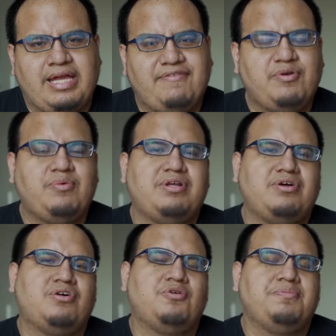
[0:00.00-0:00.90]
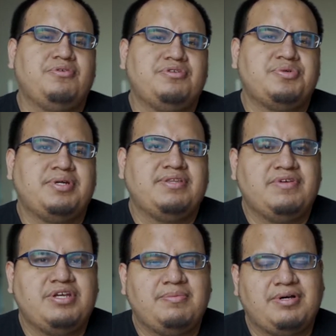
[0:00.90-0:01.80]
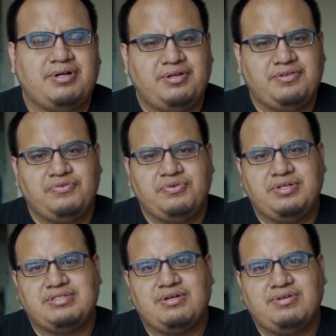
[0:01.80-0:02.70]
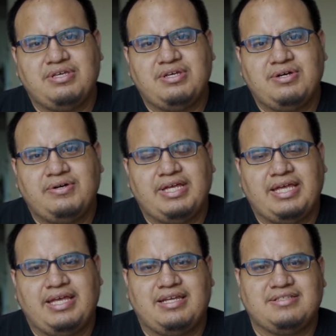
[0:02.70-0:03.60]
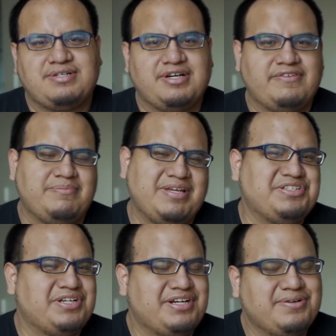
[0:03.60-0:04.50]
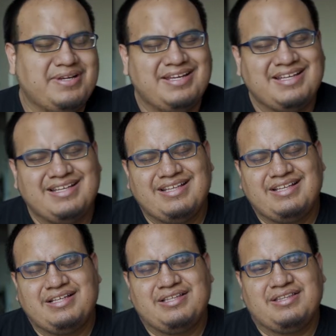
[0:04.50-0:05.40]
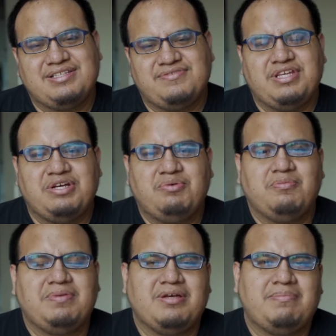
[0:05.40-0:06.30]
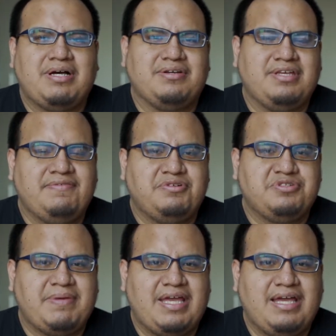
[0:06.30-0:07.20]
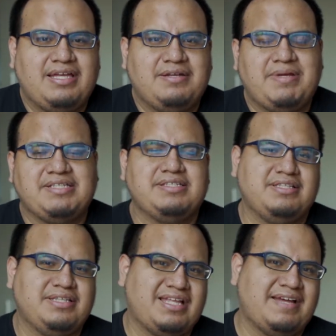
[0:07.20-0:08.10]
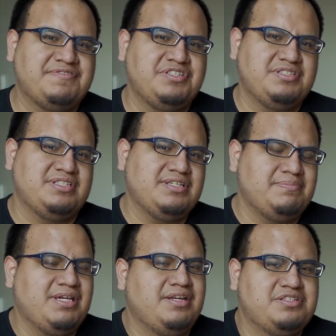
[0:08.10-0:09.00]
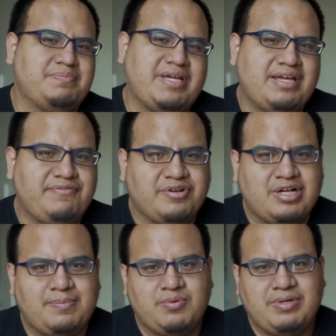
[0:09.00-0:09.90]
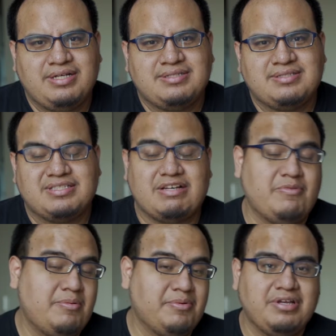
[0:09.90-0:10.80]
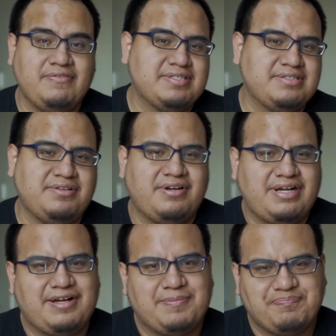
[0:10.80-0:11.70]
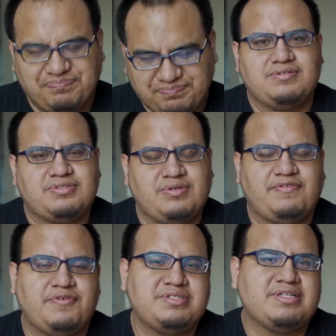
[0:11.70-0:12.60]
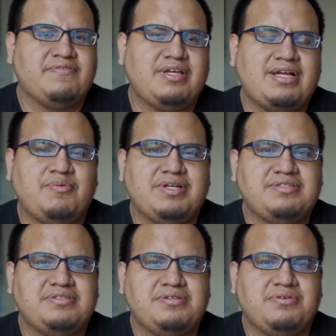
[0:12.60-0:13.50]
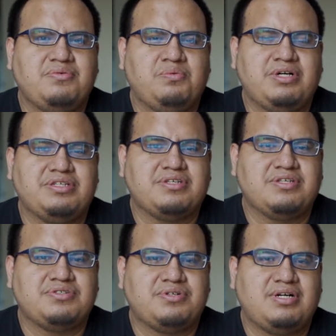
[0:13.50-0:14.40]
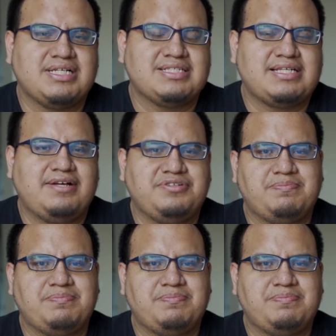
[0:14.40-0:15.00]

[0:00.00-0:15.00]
Hey everyone, hope you enjoyed the video about all the food in Tokyo, and sorry if it made you hungry. This video will be about EVO Japan and basically the FGC being in Japan for a couple weeks. Some of them are even still there now. So the first event I went to was Strongstyle